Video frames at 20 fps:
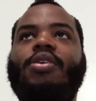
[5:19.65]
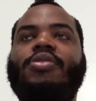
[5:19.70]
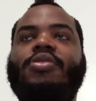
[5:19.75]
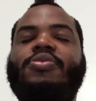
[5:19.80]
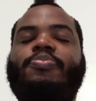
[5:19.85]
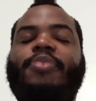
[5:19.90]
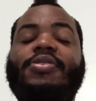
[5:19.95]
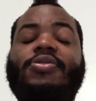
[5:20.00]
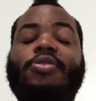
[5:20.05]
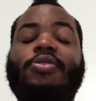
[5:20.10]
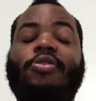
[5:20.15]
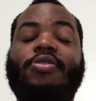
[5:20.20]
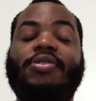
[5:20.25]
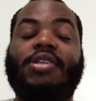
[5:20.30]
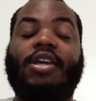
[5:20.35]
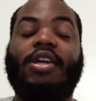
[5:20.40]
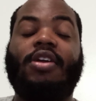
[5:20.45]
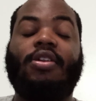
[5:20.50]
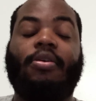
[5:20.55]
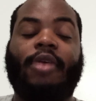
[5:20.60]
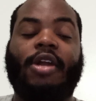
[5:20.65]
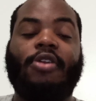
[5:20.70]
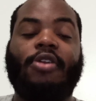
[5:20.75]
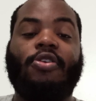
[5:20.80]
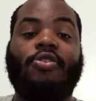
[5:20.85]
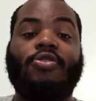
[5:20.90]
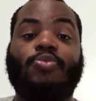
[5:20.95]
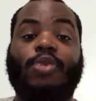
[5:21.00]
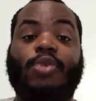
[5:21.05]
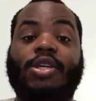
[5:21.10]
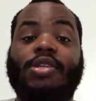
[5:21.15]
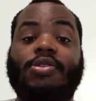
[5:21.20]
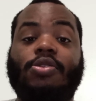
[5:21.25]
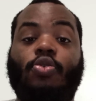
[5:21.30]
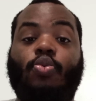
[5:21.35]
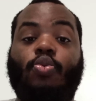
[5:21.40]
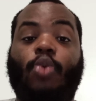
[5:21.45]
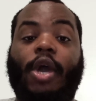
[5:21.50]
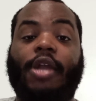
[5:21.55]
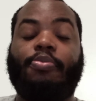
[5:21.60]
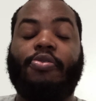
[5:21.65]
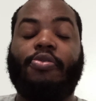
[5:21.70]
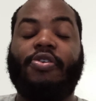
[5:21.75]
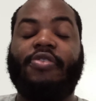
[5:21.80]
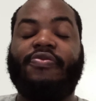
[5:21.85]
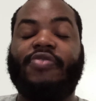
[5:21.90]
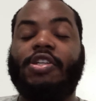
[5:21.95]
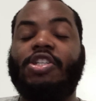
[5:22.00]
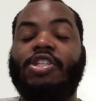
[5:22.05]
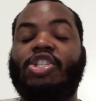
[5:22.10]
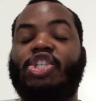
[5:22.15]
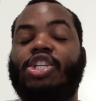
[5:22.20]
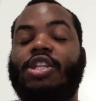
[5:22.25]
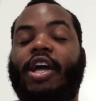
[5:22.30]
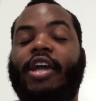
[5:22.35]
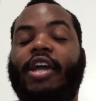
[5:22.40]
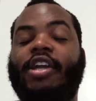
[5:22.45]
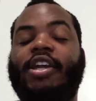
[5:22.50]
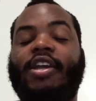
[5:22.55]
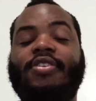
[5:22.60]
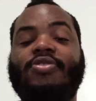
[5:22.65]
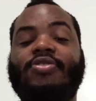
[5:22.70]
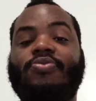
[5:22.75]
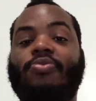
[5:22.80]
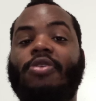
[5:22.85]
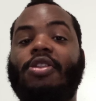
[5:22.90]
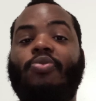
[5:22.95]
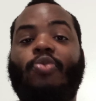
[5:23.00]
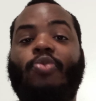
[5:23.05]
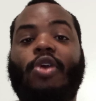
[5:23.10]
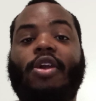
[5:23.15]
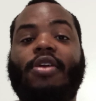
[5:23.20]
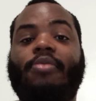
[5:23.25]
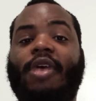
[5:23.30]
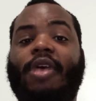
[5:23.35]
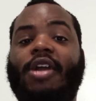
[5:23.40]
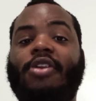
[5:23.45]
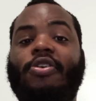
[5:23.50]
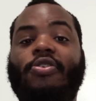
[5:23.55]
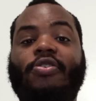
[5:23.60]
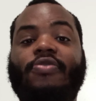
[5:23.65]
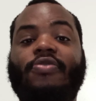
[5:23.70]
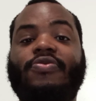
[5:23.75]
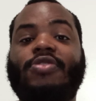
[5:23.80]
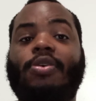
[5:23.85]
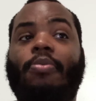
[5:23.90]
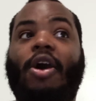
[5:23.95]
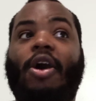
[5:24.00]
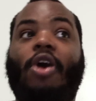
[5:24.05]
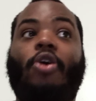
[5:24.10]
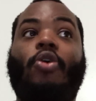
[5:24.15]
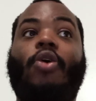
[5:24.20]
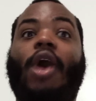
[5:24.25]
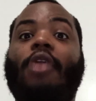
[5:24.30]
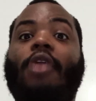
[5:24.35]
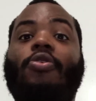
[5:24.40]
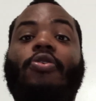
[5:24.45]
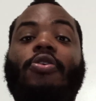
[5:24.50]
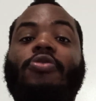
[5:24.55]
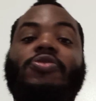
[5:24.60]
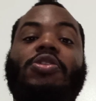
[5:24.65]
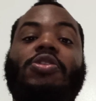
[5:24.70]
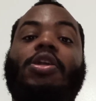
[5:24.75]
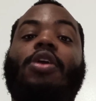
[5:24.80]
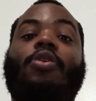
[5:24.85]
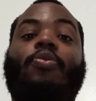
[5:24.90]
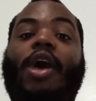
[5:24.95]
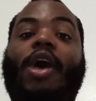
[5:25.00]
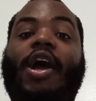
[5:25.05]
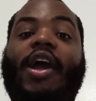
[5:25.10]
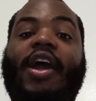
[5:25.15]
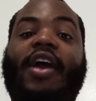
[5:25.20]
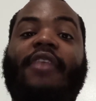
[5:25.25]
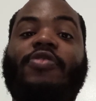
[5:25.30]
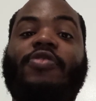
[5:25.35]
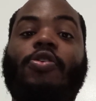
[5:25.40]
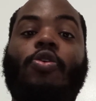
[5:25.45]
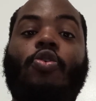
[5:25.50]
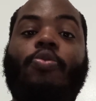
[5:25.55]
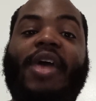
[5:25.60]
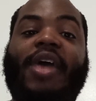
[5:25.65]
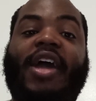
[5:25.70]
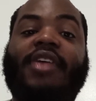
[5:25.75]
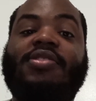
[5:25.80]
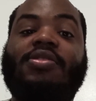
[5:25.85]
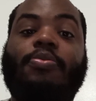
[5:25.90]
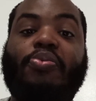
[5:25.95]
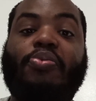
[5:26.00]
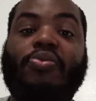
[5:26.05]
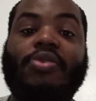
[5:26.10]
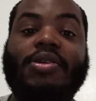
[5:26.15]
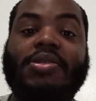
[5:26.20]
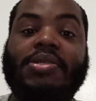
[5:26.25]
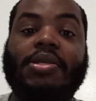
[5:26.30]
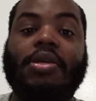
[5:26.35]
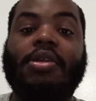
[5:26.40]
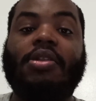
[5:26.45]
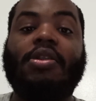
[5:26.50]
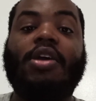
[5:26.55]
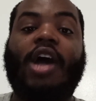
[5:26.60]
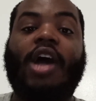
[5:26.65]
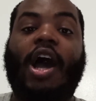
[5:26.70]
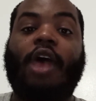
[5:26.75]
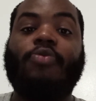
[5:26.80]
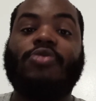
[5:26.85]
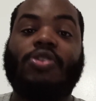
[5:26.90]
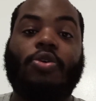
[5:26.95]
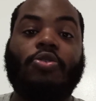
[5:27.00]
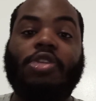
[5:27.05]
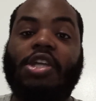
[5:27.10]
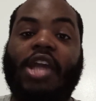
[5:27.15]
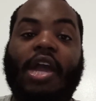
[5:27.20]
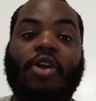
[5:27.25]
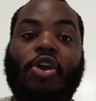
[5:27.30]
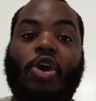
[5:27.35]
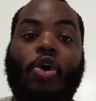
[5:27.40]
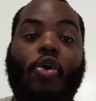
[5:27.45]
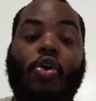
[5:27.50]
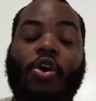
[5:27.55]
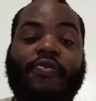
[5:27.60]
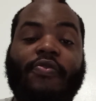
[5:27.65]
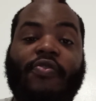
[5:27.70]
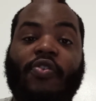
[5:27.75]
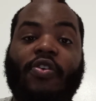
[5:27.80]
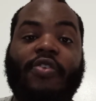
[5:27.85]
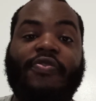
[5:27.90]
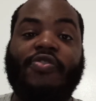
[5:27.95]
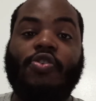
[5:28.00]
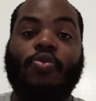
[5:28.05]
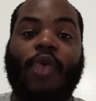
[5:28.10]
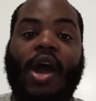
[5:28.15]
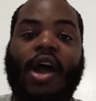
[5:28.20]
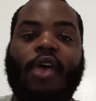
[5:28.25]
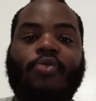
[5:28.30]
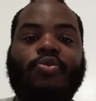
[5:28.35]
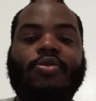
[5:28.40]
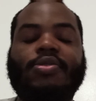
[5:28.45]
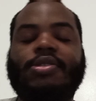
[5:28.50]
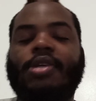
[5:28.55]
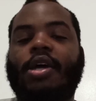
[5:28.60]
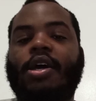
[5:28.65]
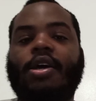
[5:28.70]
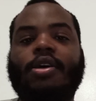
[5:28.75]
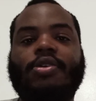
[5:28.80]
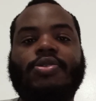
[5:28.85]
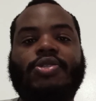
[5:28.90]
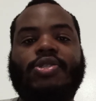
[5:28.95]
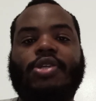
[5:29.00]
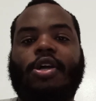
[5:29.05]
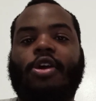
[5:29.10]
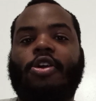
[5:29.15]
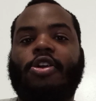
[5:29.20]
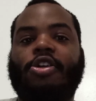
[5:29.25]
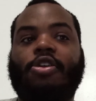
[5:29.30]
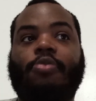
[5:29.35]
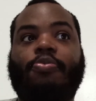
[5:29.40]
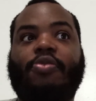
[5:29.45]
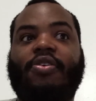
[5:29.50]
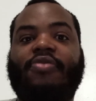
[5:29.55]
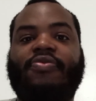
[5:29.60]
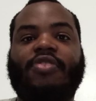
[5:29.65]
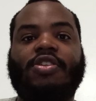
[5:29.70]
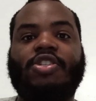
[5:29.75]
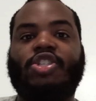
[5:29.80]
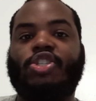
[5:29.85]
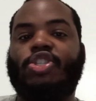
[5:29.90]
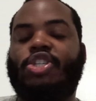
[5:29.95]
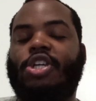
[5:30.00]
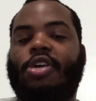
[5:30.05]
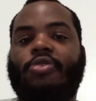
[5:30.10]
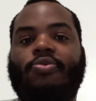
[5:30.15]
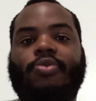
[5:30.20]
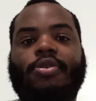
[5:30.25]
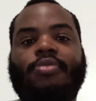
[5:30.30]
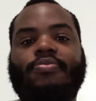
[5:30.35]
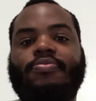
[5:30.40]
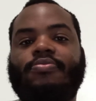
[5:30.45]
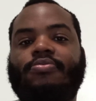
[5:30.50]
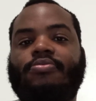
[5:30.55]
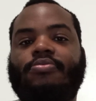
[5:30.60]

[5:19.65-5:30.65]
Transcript: Spencer is getting on my nerves with his little white privilege. Like, he is really working my nerve. Talking about, oh, I don't understand why I have to go back to prison. I was only gone for a few hours. Sir, your privilege is showing.